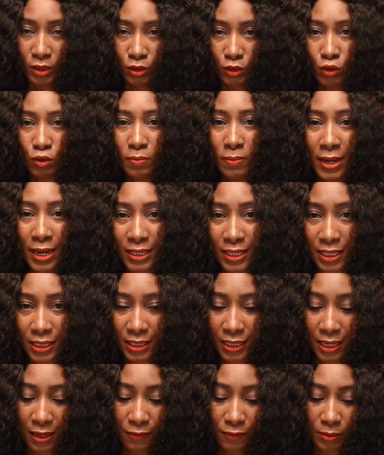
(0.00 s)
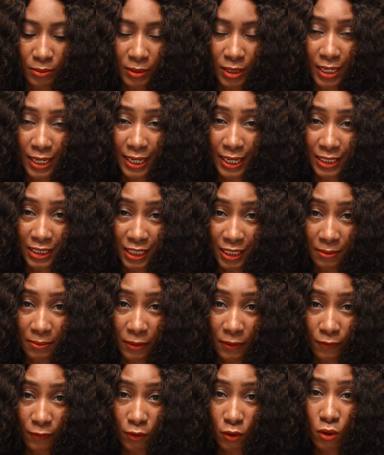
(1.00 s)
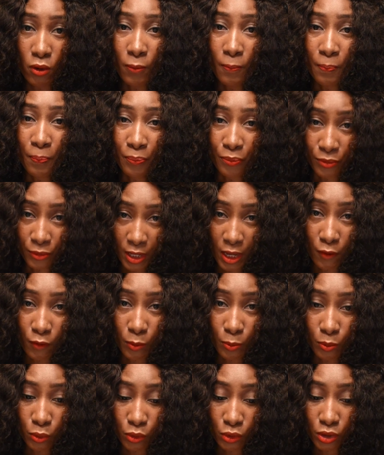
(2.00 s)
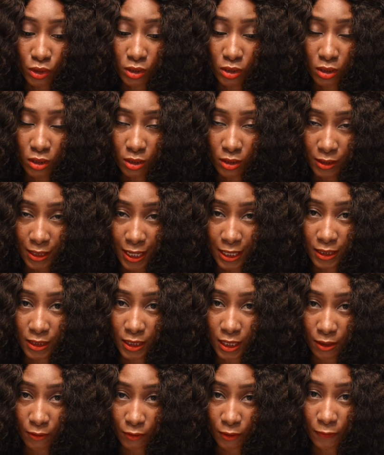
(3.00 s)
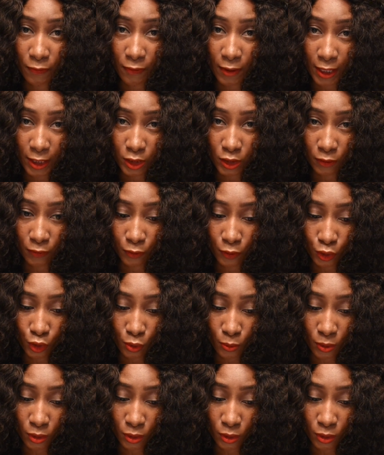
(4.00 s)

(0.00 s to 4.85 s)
you buy that car from me, like I said before, they will put that reflexor for you.